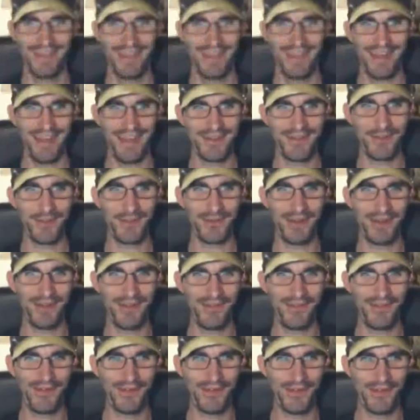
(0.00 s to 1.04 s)
I do
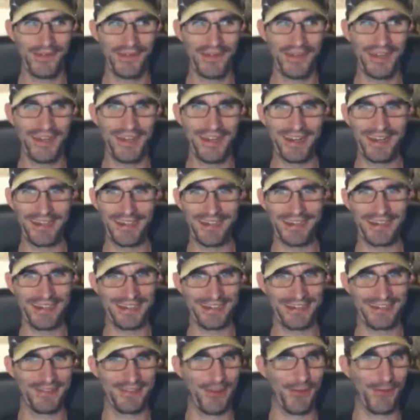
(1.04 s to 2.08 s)
every Thursday night
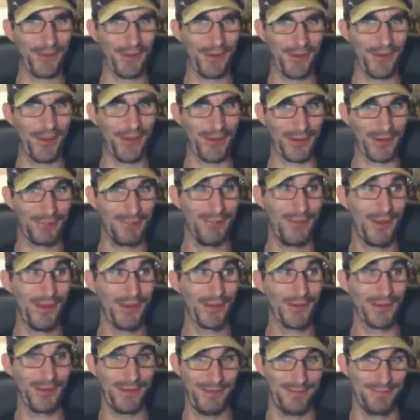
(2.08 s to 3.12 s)
at 7 o'clock my
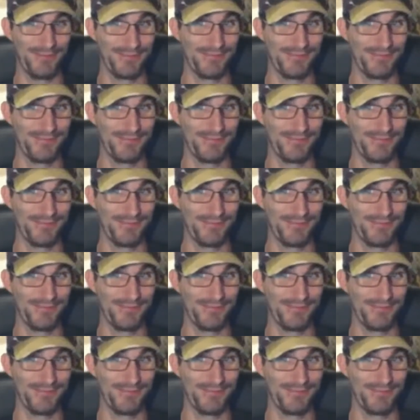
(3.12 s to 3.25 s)
time.